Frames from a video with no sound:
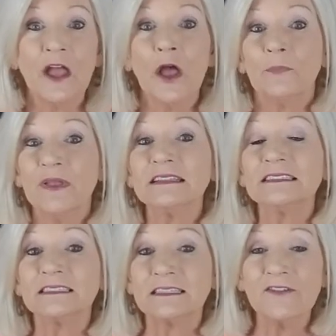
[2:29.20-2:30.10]
Pick
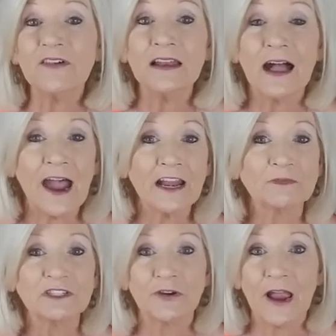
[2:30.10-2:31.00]
7 items
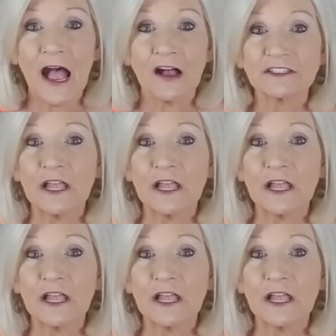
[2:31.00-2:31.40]
in your house